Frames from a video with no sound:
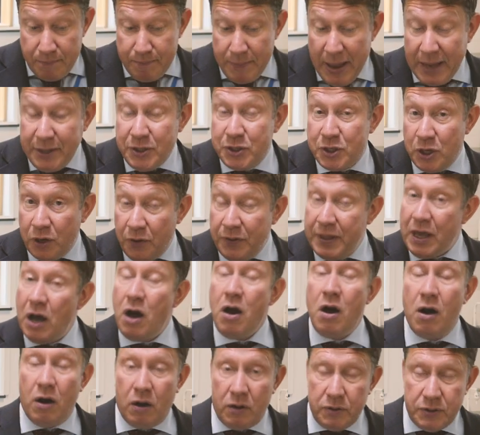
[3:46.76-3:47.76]
Medicine and the
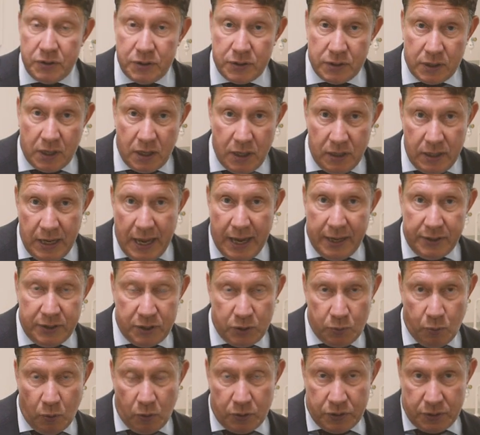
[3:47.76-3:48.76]
arts
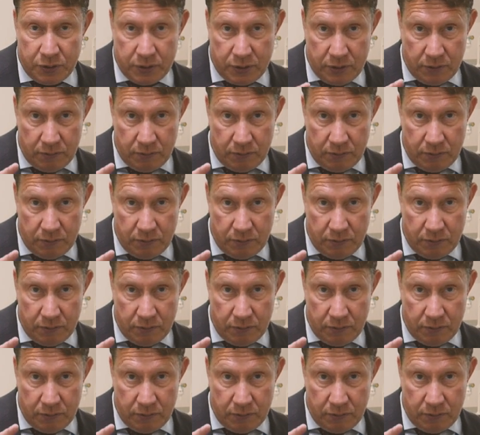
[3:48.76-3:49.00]
connects what